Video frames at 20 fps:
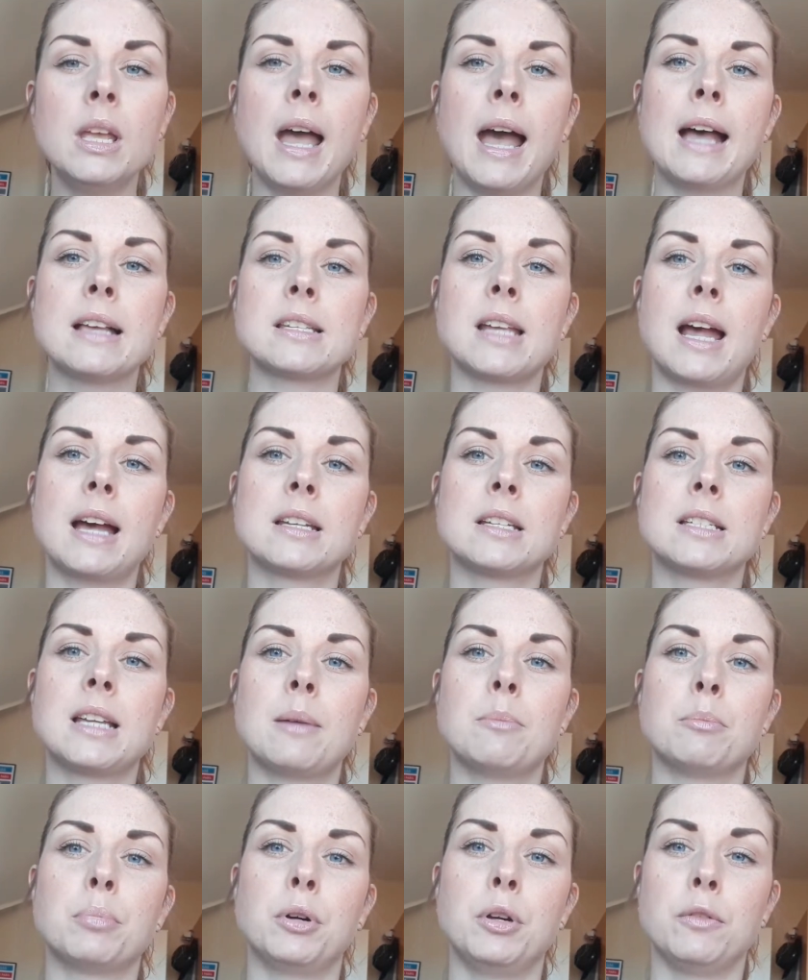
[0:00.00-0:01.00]
Has it had a
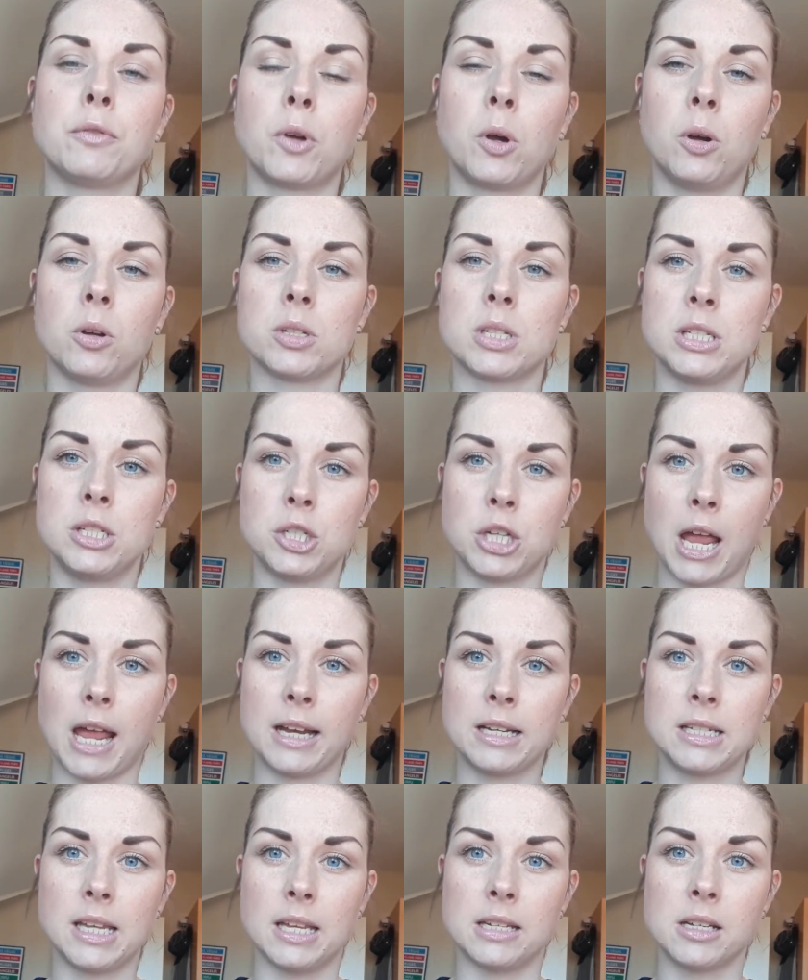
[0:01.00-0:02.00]
damp-proof course
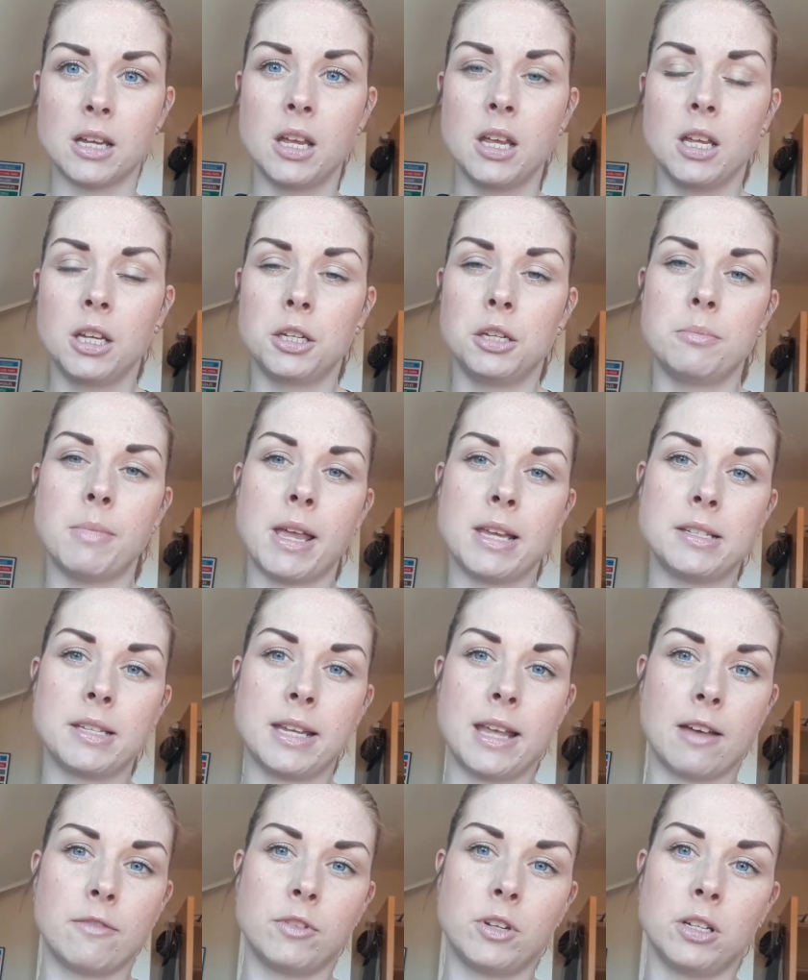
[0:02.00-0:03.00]
injected? You may see
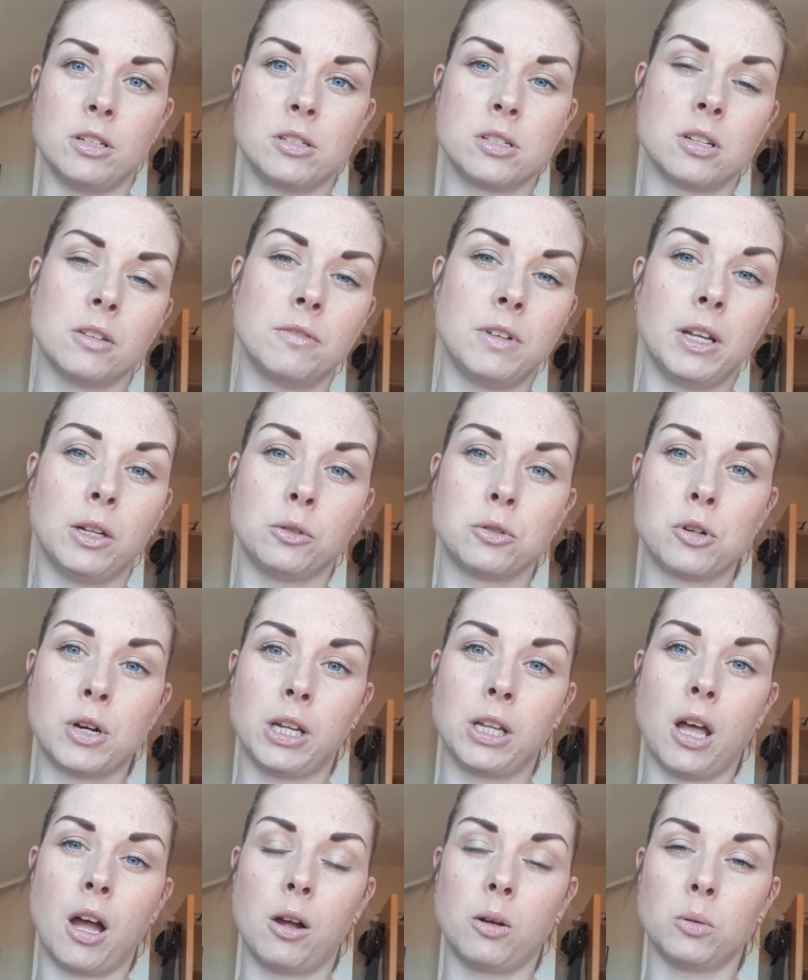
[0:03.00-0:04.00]
evidence of little
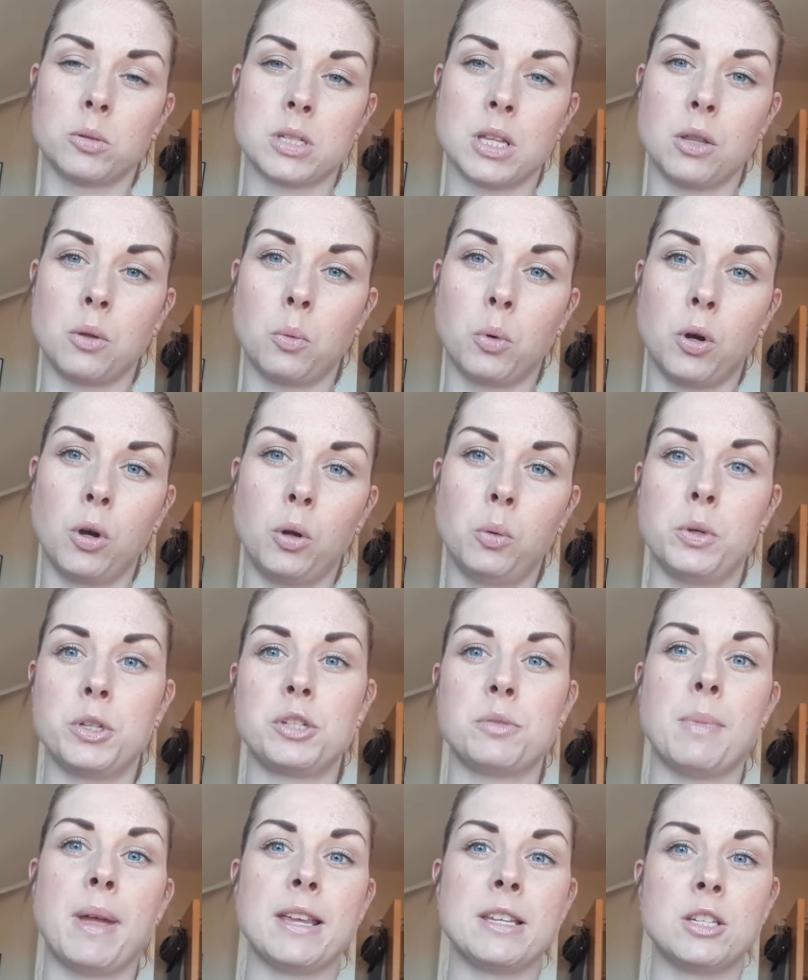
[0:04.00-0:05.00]
drill holes in the wall,
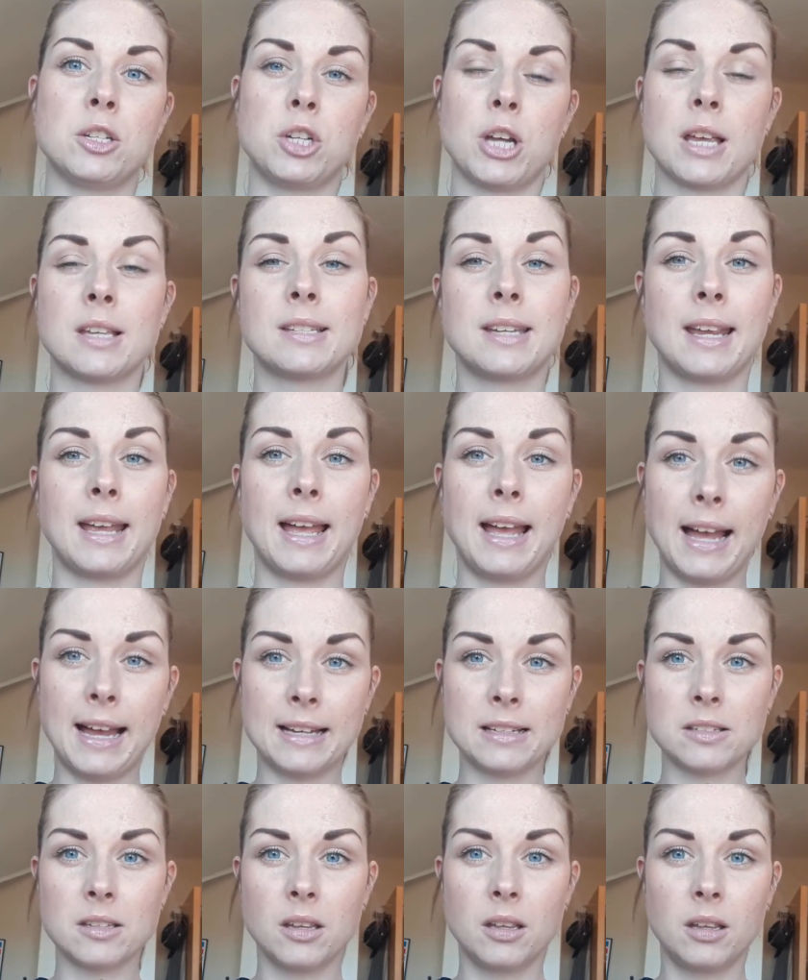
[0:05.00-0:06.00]
which may suggest it
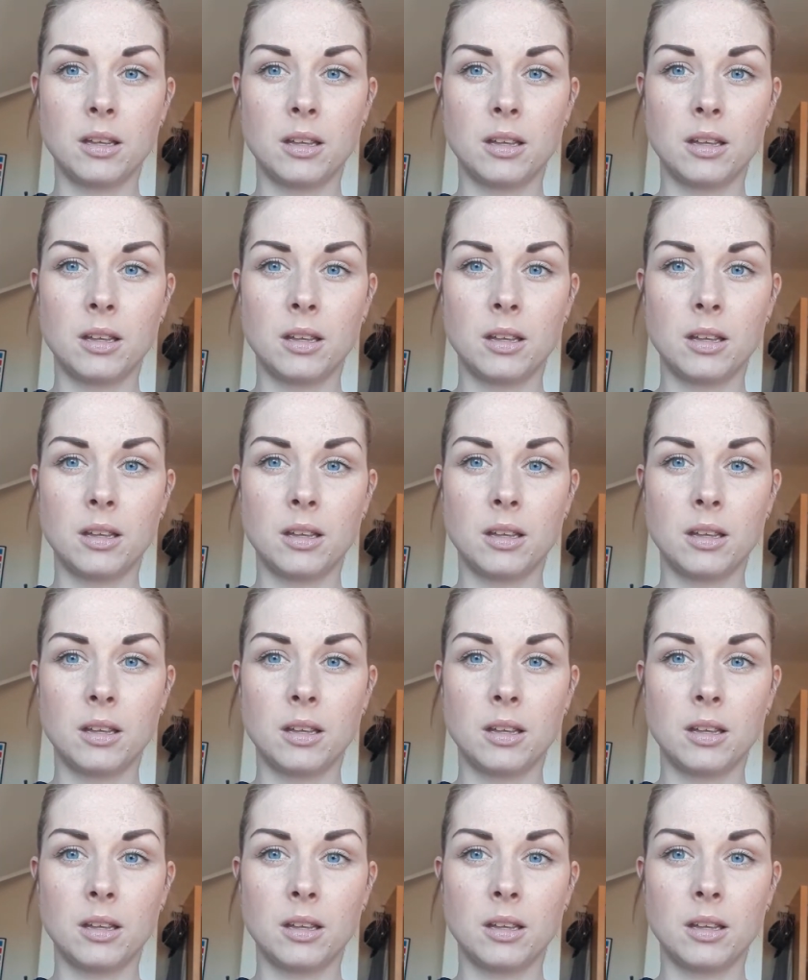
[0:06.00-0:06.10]
has.